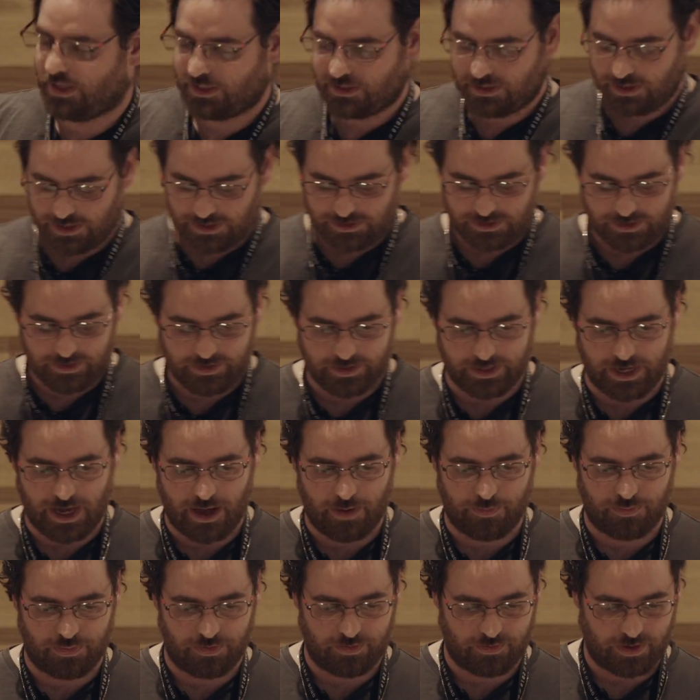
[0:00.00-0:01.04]
let's, let's see the
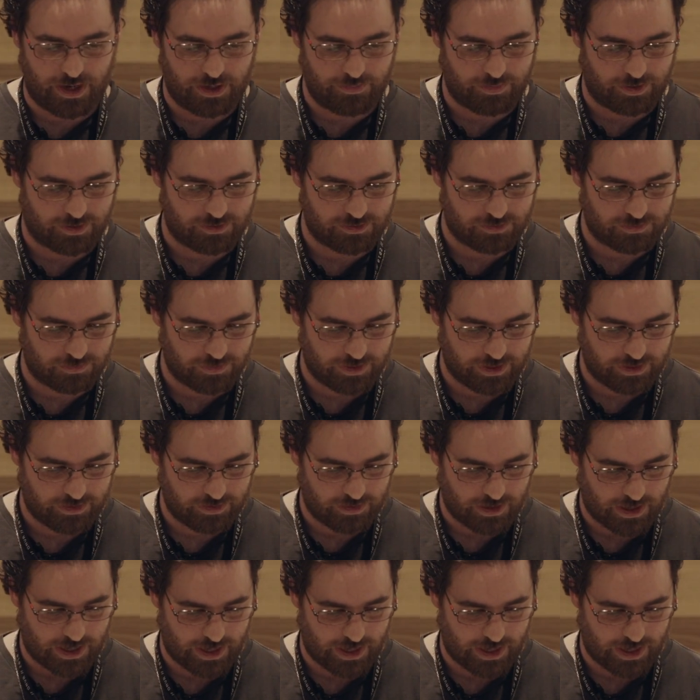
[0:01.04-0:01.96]
app, right? Because we,